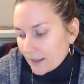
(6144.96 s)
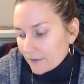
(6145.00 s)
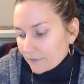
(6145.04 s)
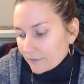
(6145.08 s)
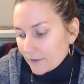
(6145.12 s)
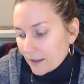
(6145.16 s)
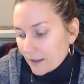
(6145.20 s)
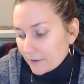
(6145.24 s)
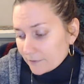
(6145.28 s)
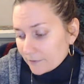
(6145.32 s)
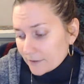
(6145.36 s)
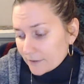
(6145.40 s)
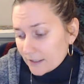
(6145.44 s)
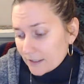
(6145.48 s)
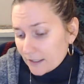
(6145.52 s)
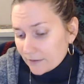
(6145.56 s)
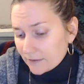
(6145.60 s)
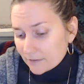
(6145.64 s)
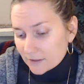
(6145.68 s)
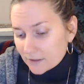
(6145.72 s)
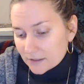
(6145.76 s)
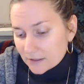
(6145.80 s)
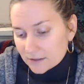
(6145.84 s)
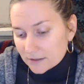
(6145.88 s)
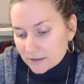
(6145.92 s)

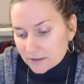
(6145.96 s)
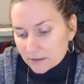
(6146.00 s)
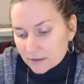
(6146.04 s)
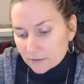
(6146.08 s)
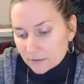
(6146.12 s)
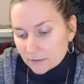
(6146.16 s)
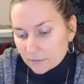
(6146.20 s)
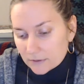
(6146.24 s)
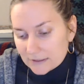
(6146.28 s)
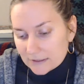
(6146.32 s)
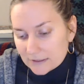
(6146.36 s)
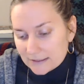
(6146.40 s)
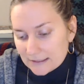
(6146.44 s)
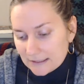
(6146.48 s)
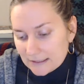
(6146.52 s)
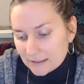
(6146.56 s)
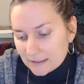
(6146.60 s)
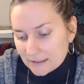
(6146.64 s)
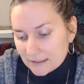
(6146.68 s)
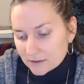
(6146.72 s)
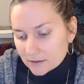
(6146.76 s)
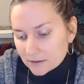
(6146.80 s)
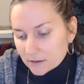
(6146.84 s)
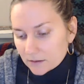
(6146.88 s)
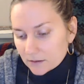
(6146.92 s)
affidavits,
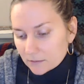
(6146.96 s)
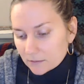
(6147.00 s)
receipts,